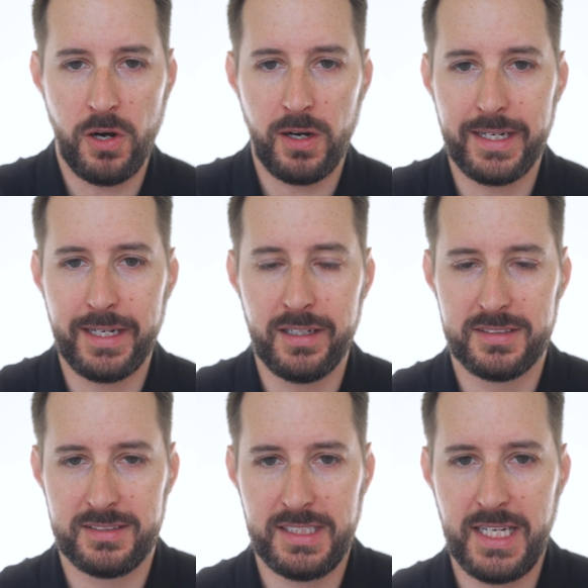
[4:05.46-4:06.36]
marketing, and
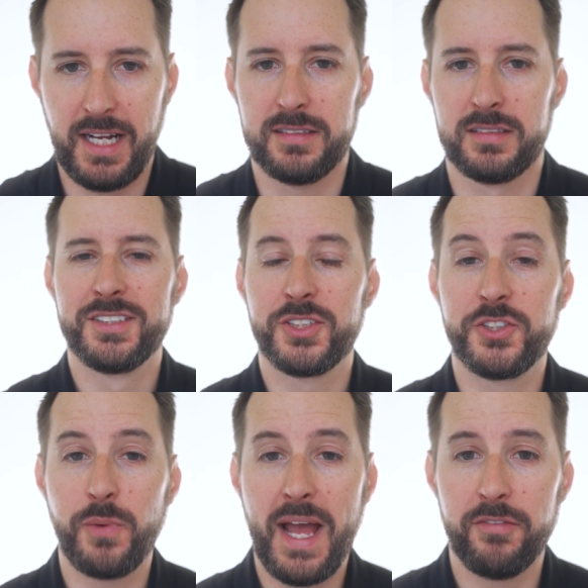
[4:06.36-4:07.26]
CS to
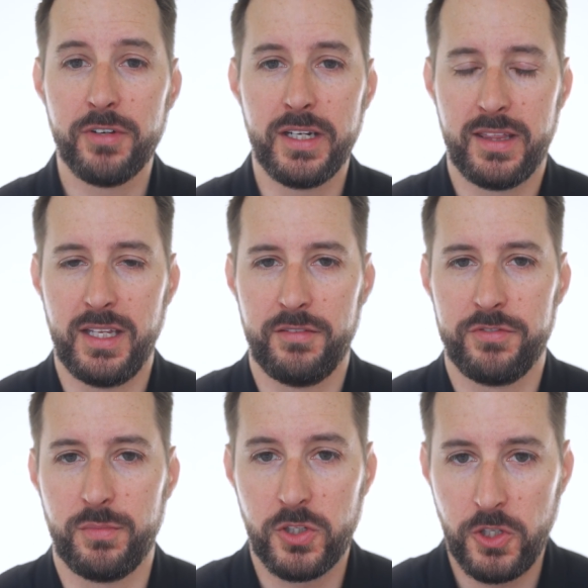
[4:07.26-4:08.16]
do everything
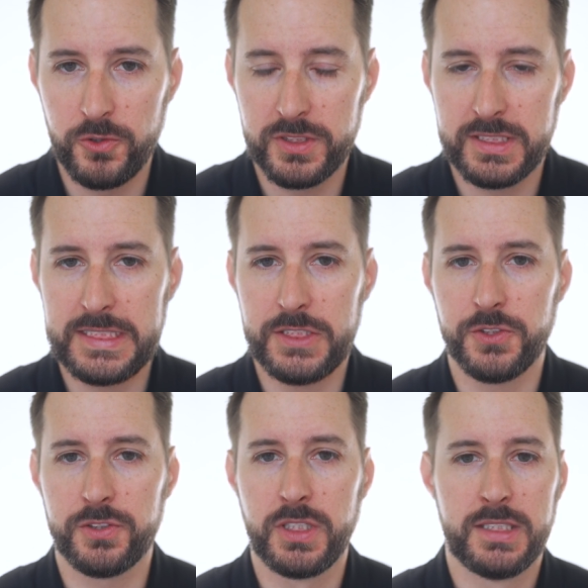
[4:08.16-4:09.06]
from closing
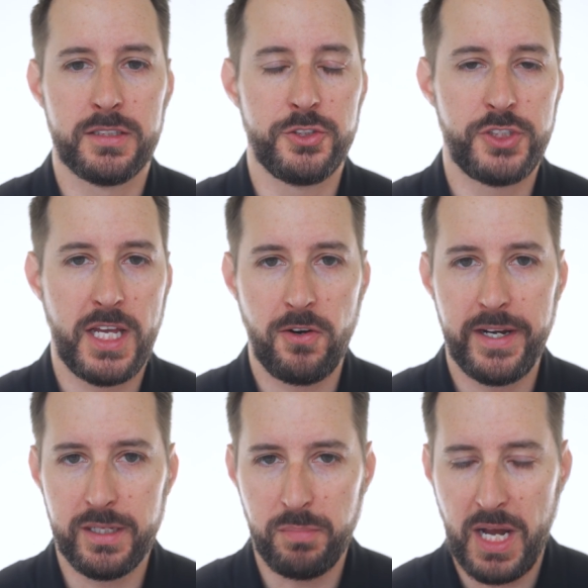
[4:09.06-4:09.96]
deals to
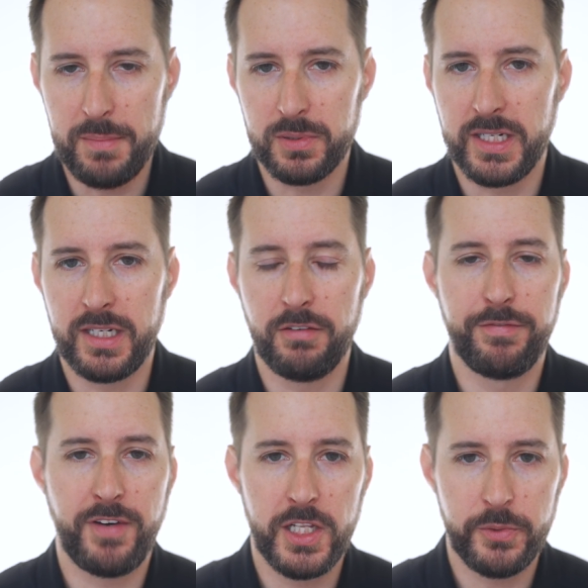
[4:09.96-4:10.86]
generating pipeline,
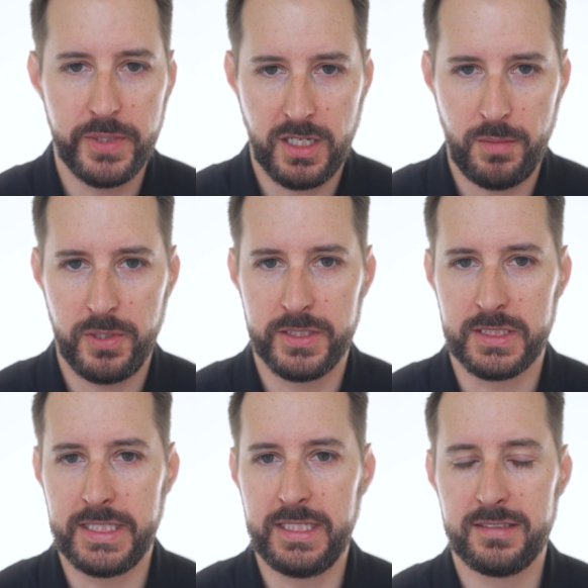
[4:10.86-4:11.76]
following up on
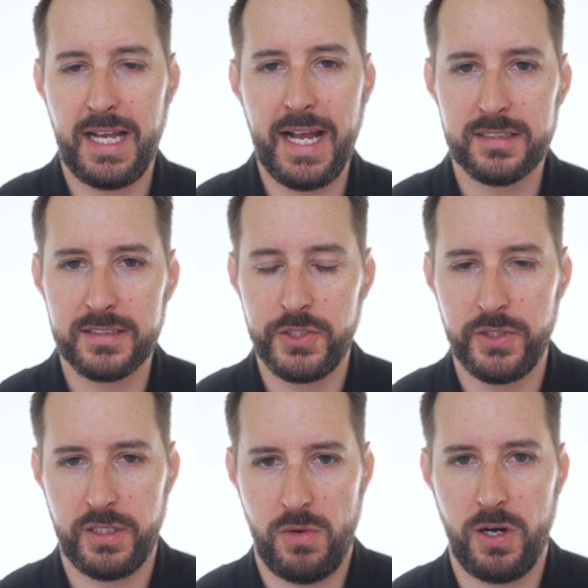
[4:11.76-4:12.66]
leads,
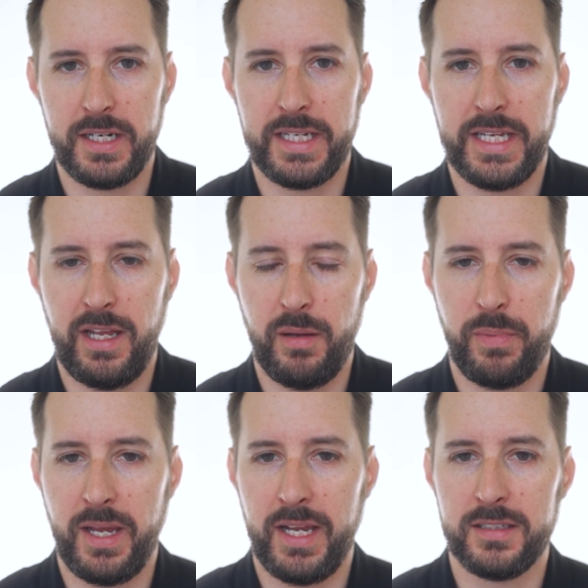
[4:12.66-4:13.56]
executing marketing
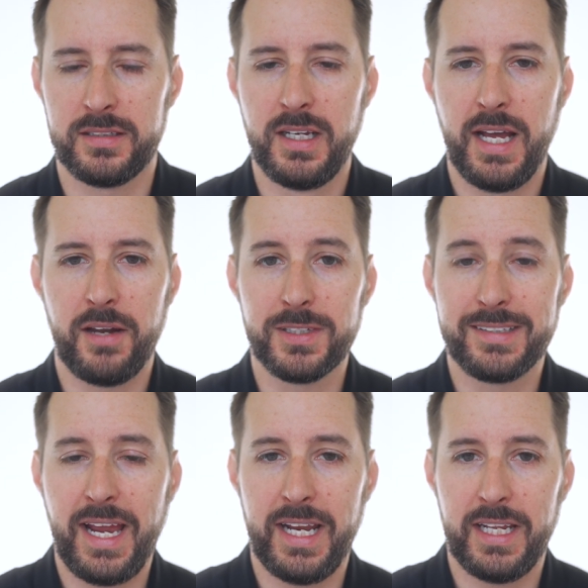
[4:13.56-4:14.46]
campaigns, and
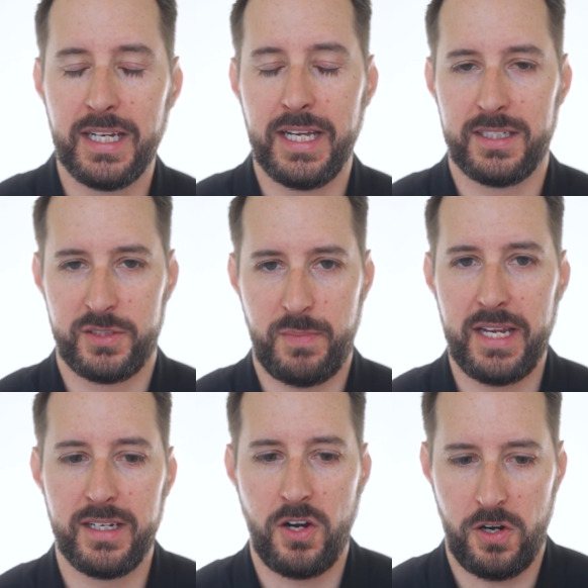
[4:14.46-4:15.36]
retaining and
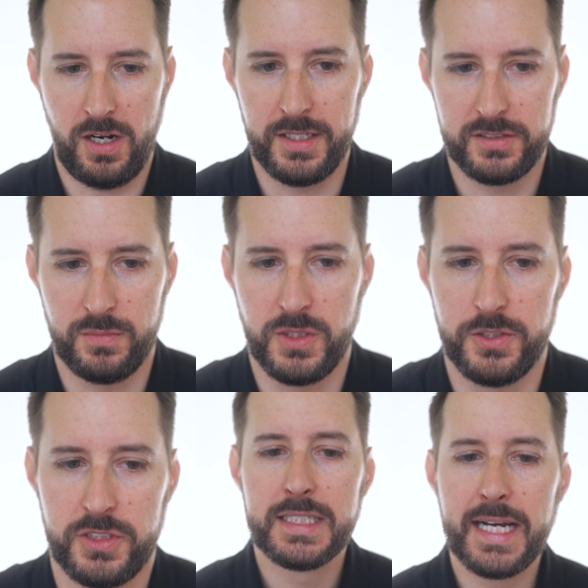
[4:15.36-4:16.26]
expanding our
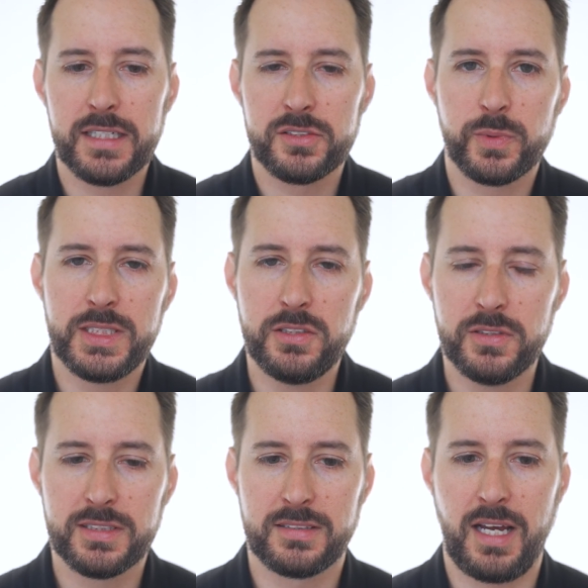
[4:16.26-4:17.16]
customers. Next, we need to
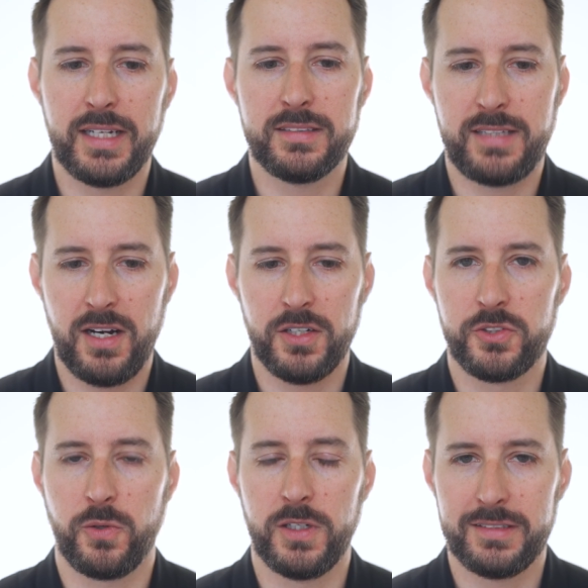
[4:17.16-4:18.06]
assign
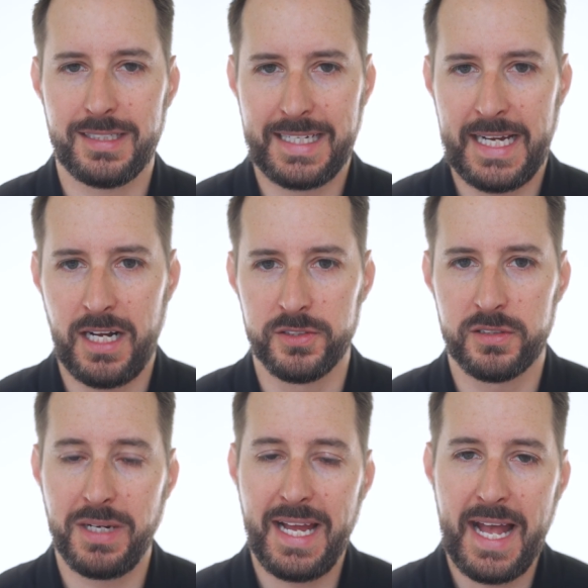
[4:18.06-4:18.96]
territories and accounts.
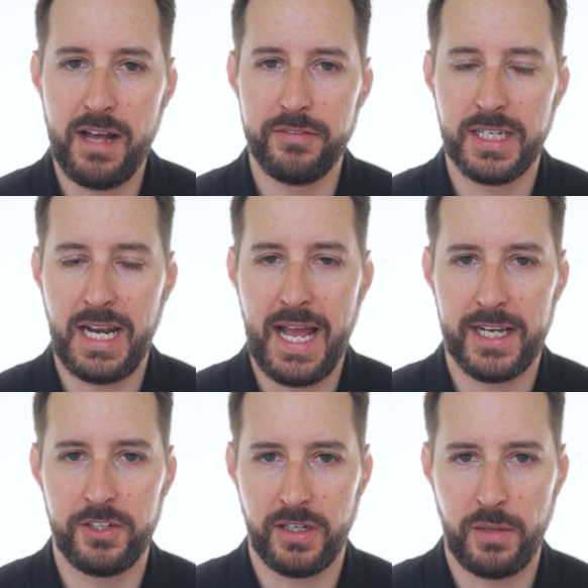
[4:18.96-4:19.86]
And by having an
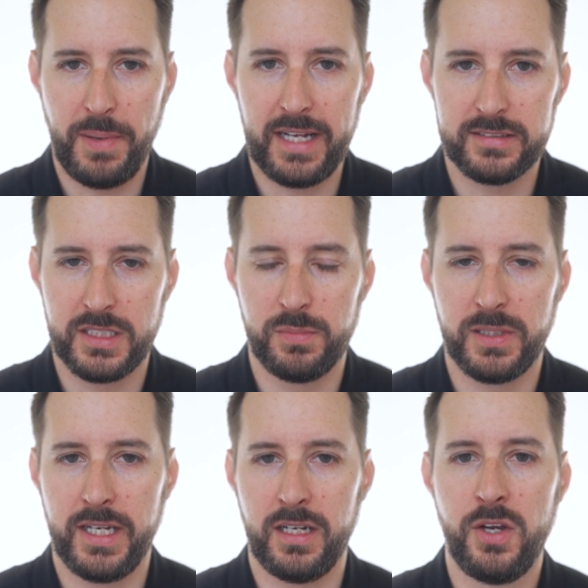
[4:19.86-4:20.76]
accurate capacity
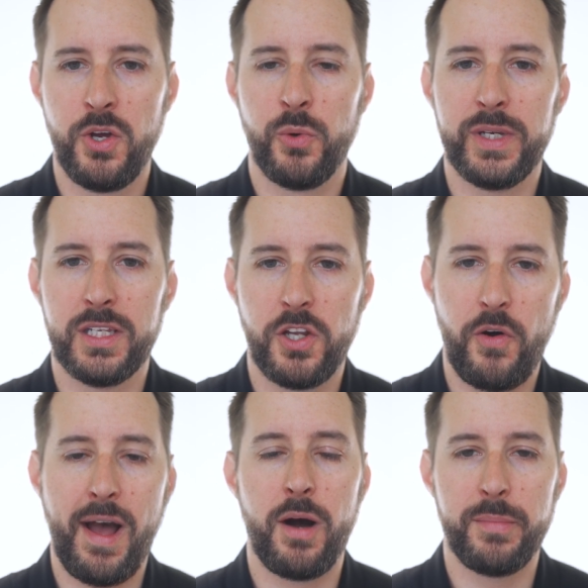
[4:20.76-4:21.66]
plan, we can know
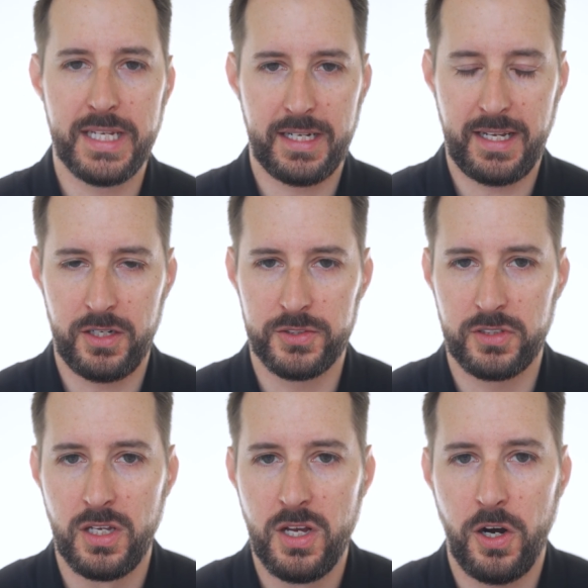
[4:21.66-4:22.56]
how many accounts
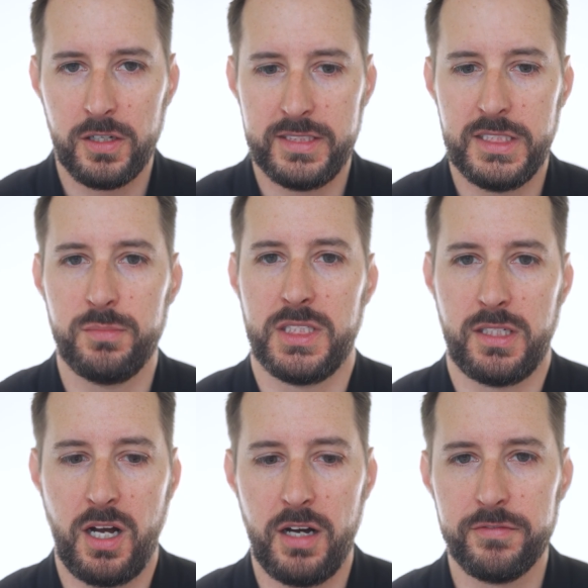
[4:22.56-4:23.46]
our team can
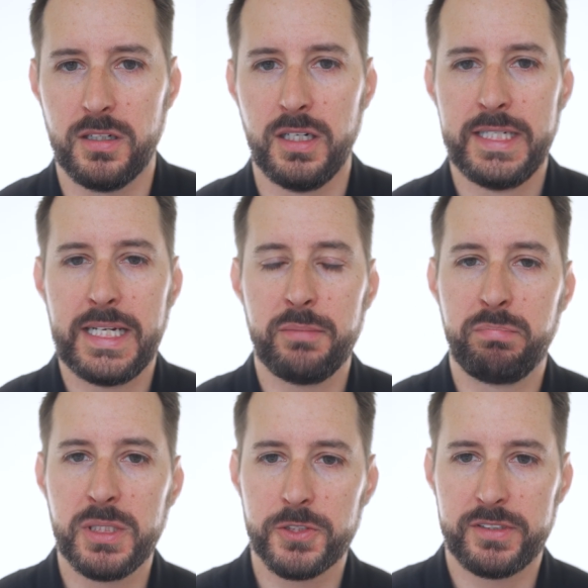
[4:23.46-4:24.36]
cover and
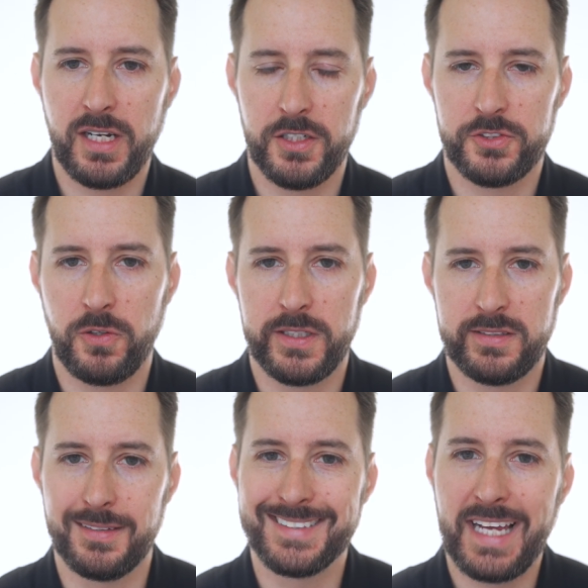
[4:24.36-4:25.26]
build territories
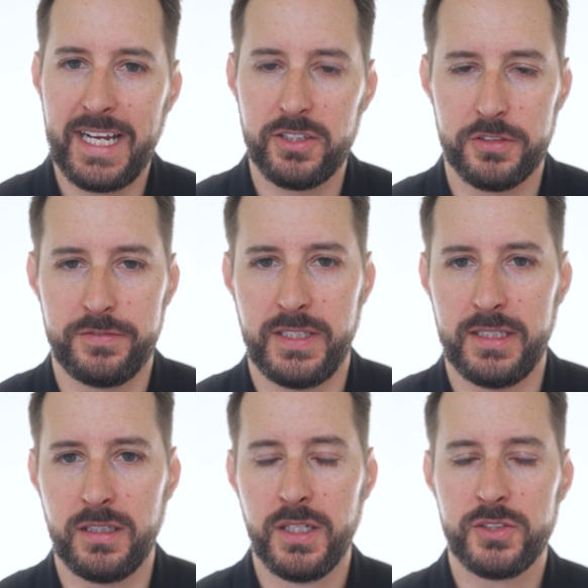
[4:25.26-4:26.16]
that are tailor
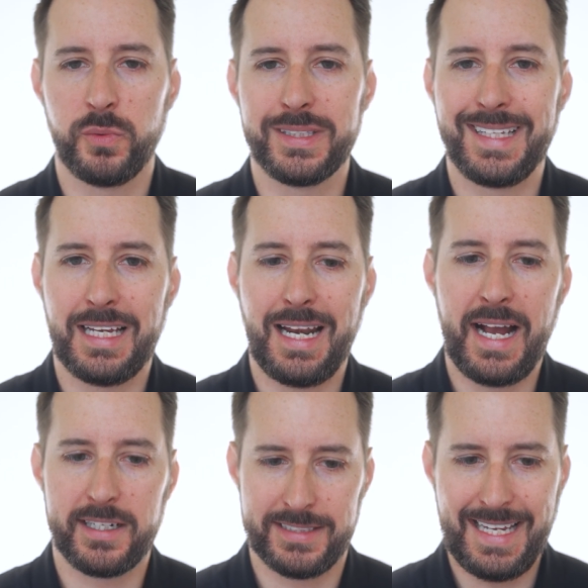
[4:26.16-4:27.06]
fit to what they can
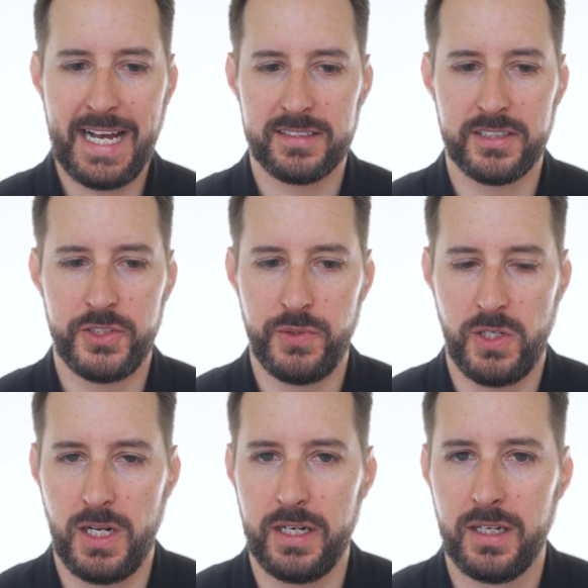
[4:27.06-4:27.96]
actually execute
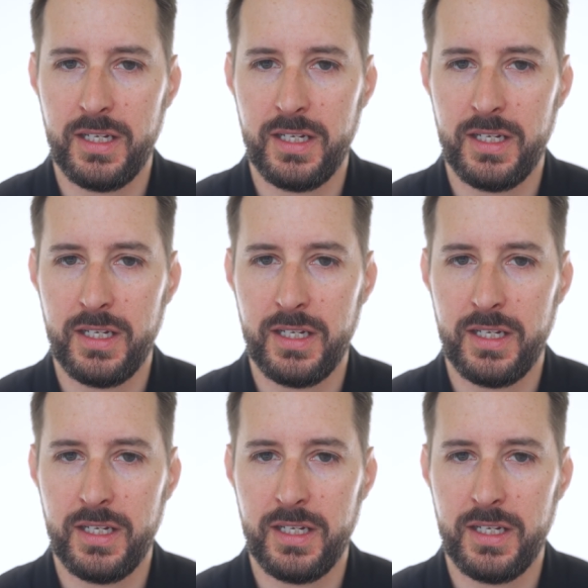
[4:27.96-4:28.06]
on.